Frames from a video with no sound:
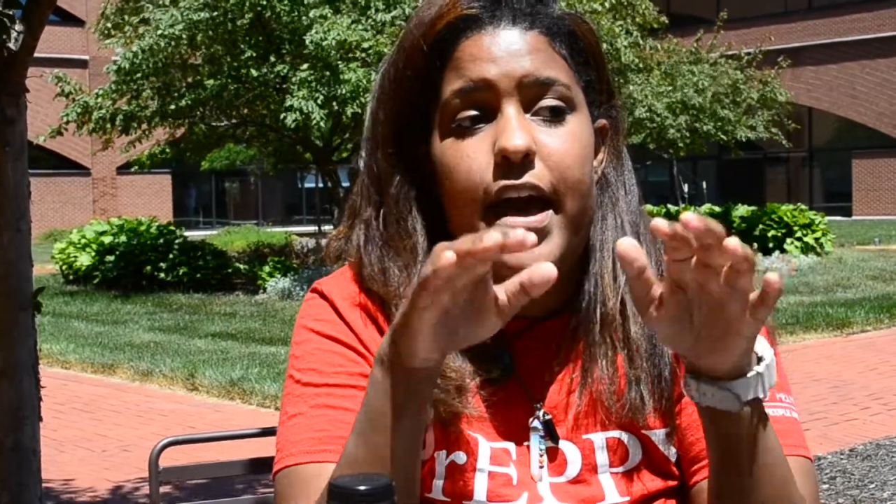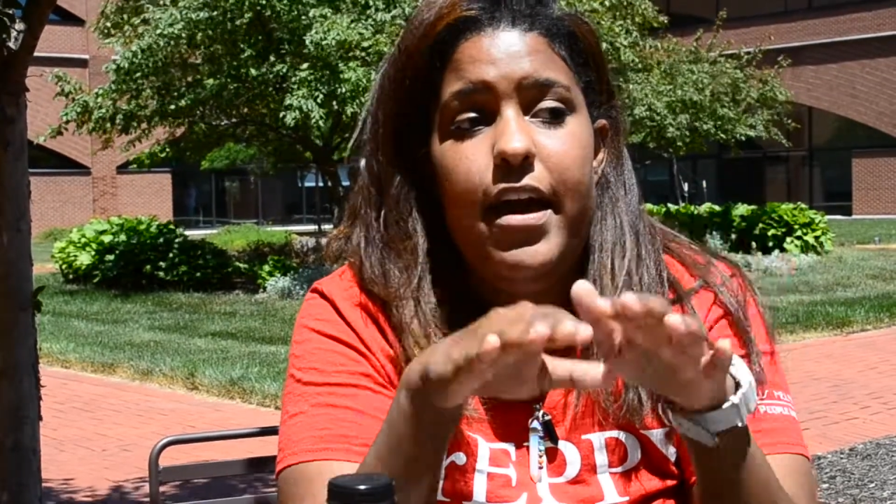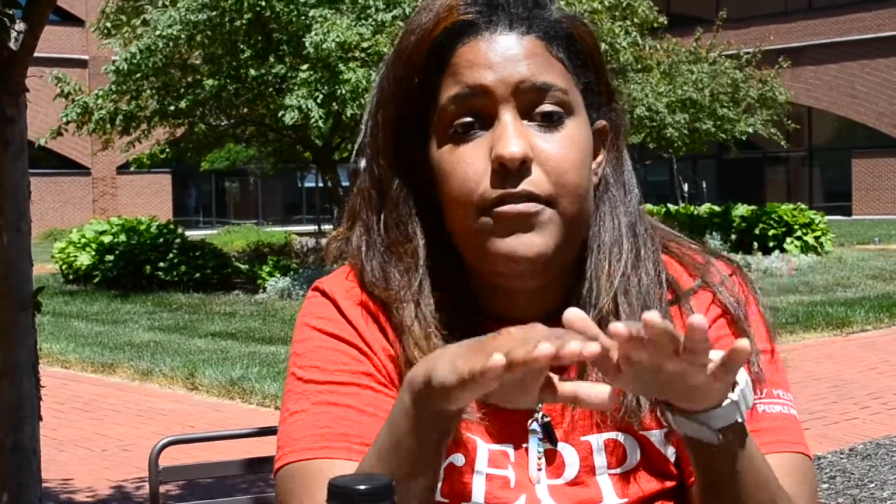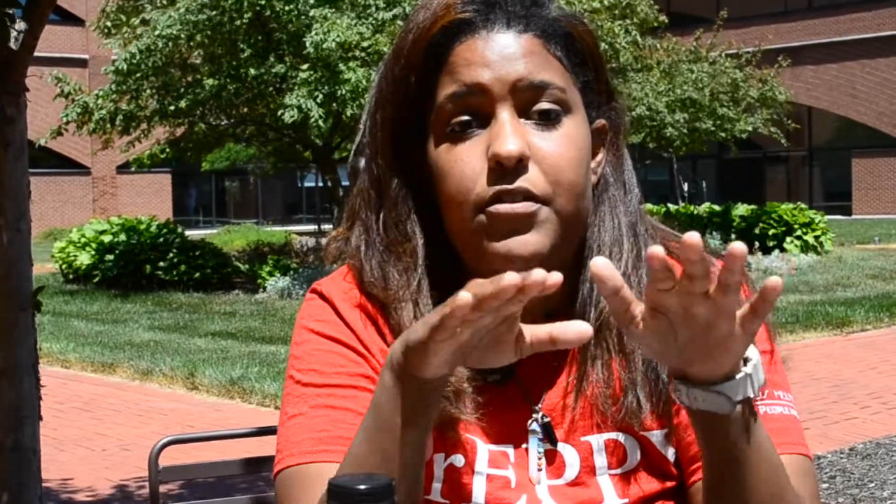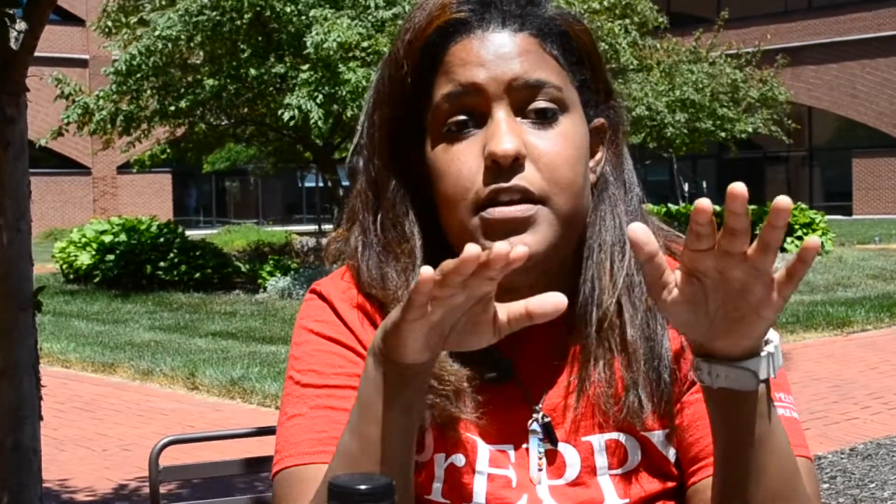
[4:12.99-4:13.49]

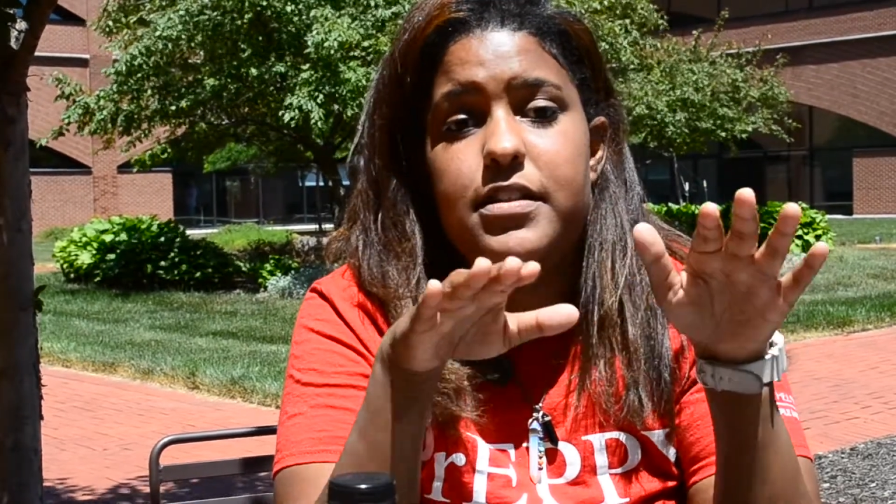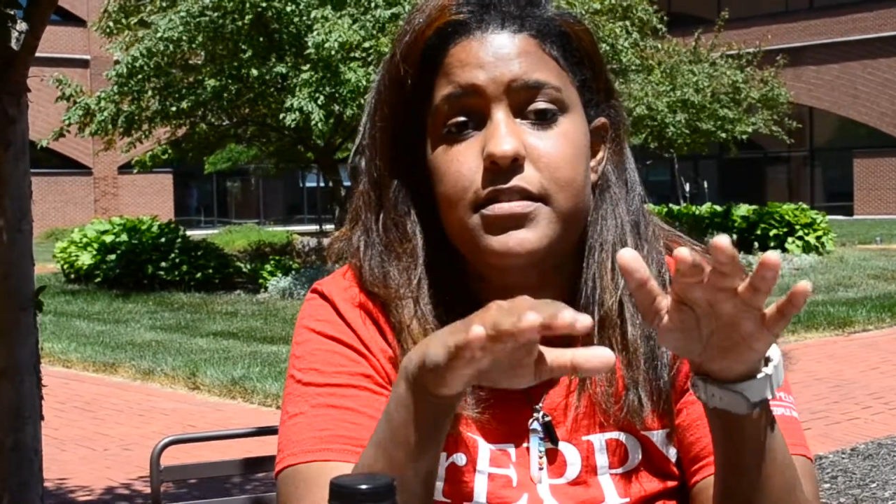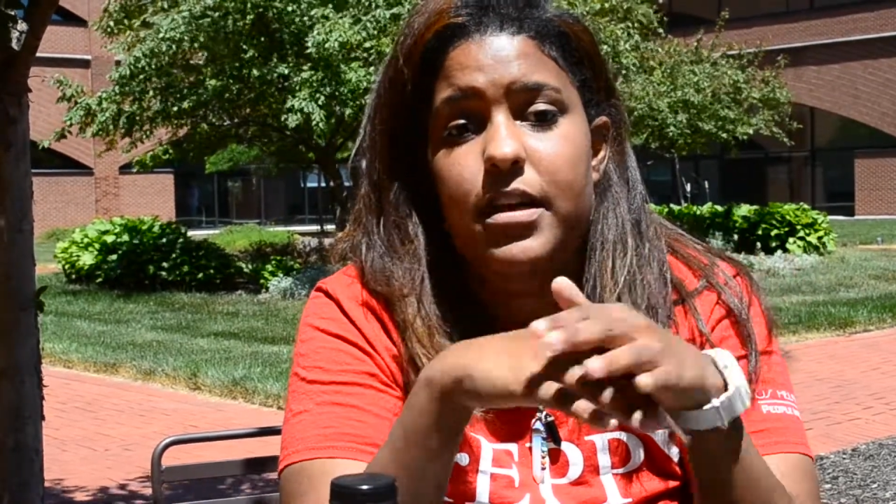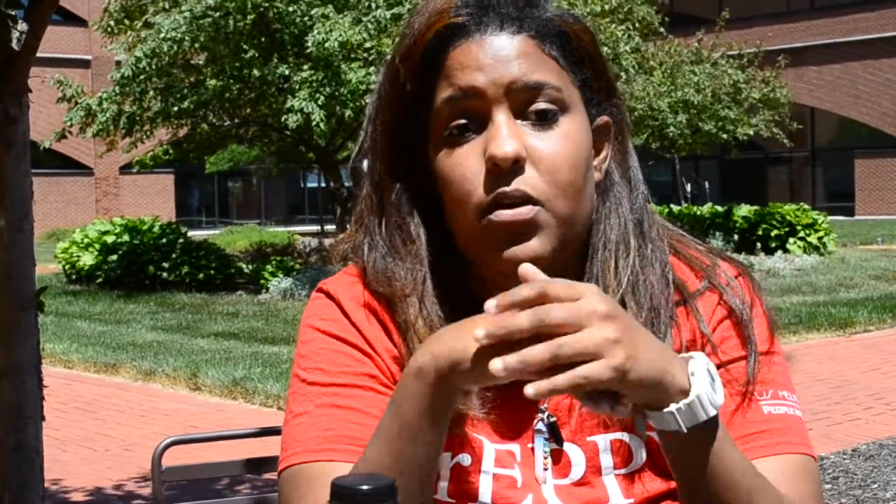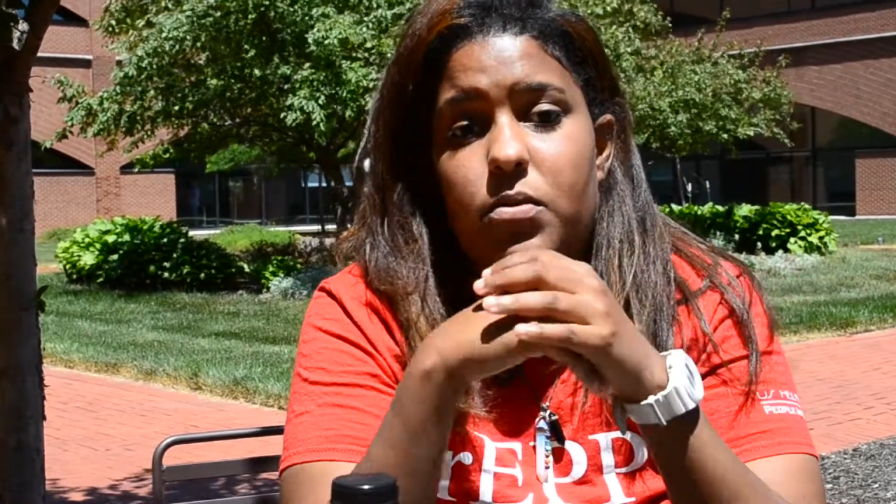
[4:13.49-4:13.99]
every
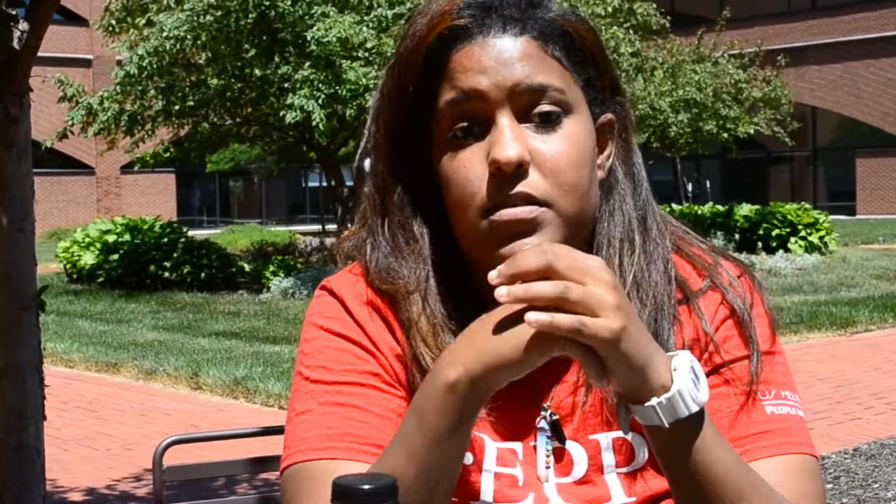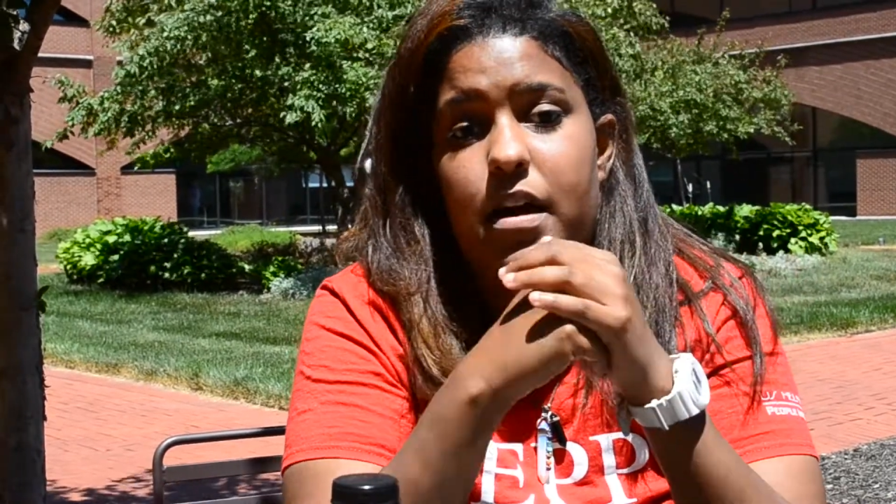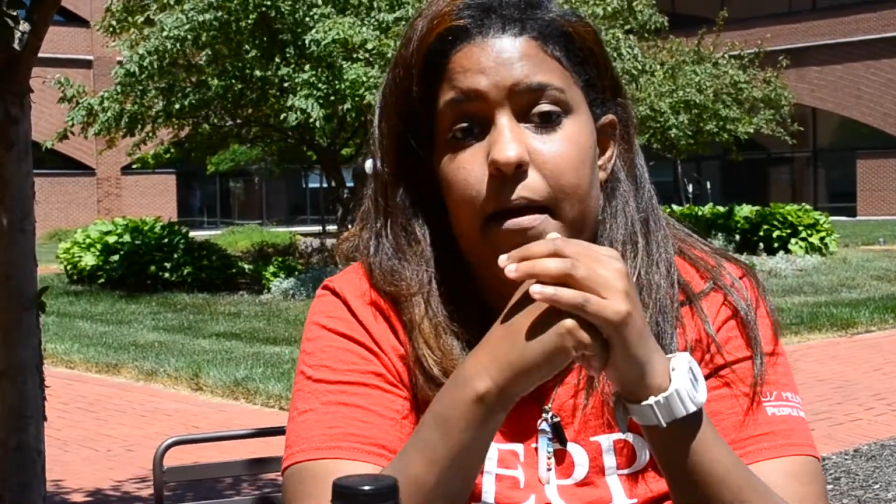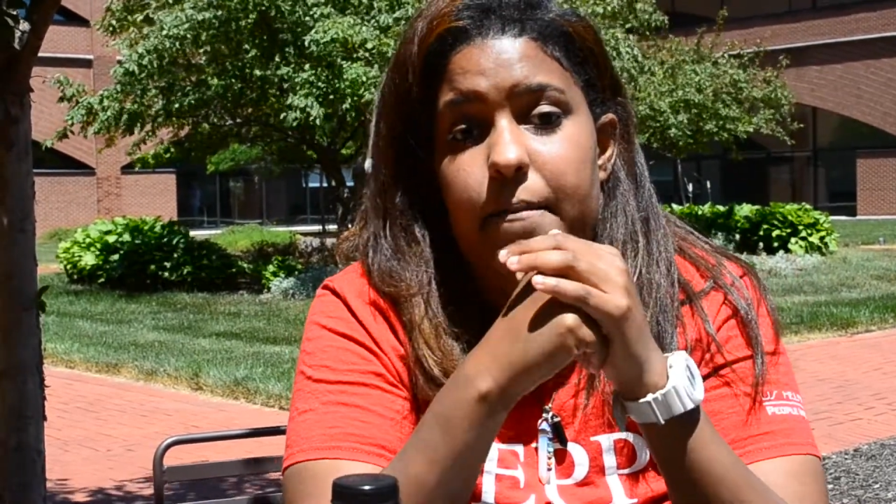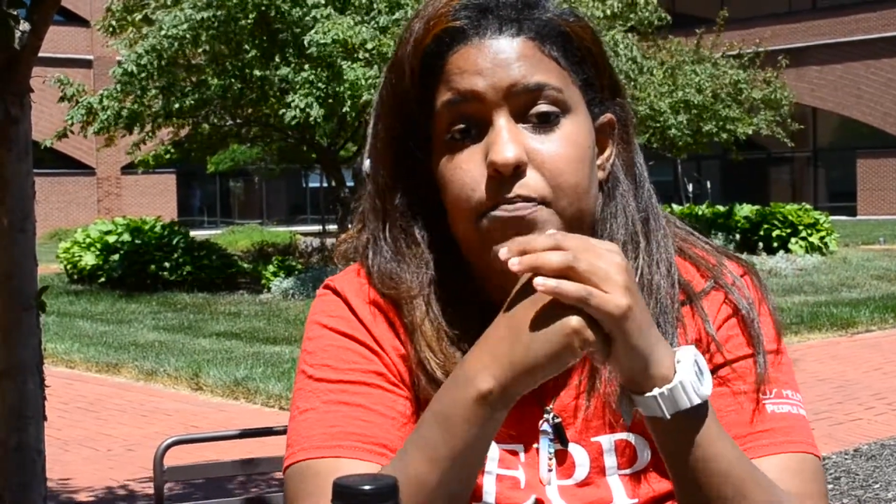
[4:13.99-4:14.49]
single
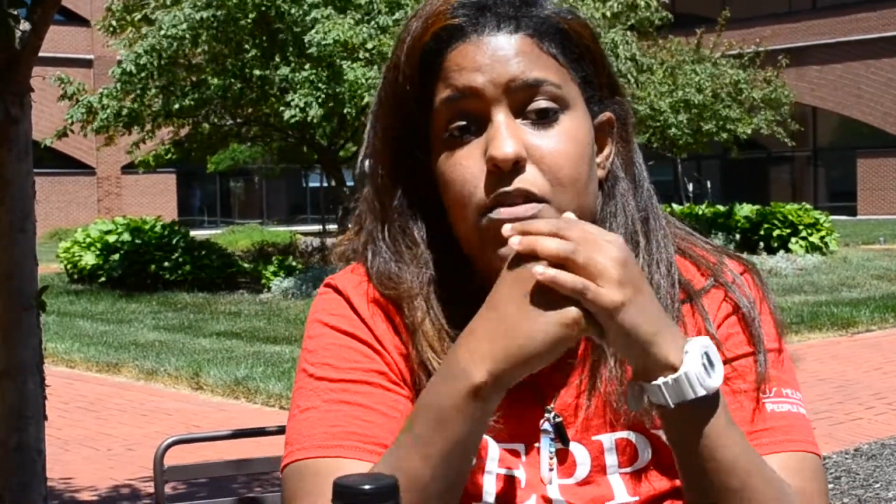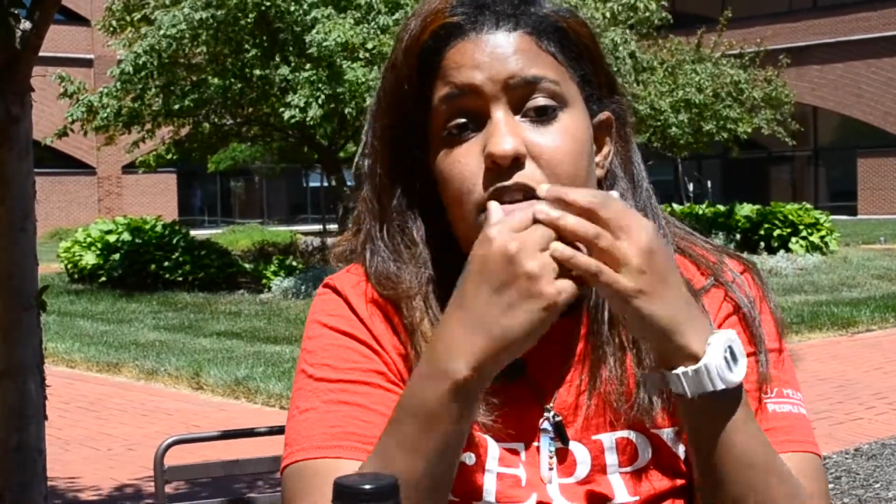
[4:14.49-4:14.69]
time.